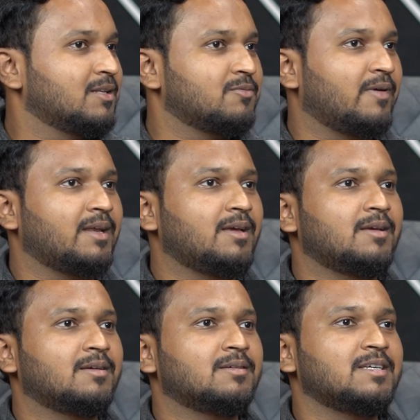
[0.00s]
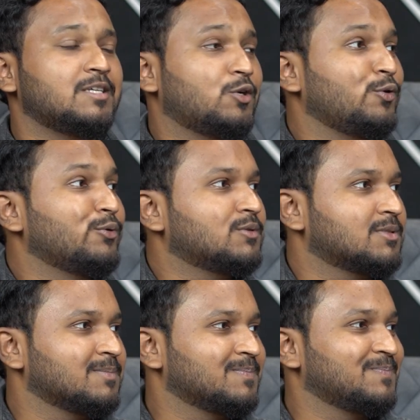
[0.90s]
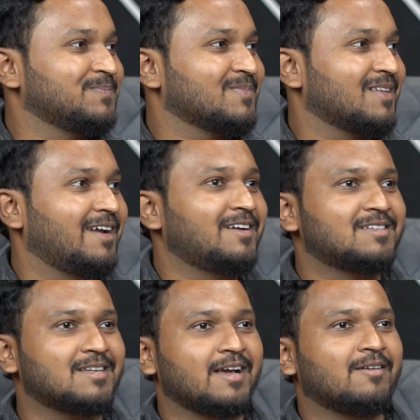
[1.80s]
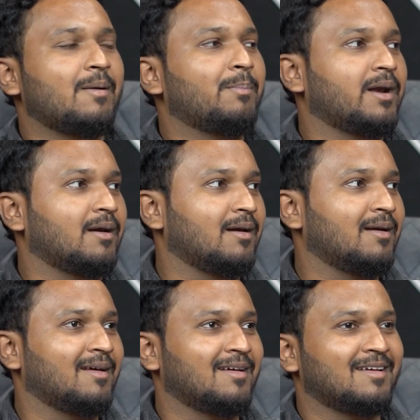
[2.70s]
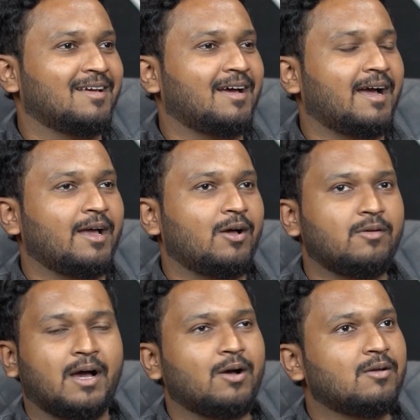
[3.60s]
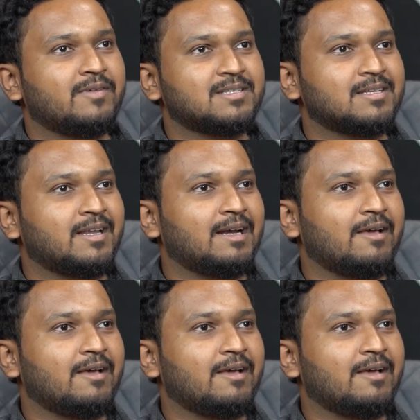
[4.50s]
It's very easy to use, right? It's like a weapon. I always say that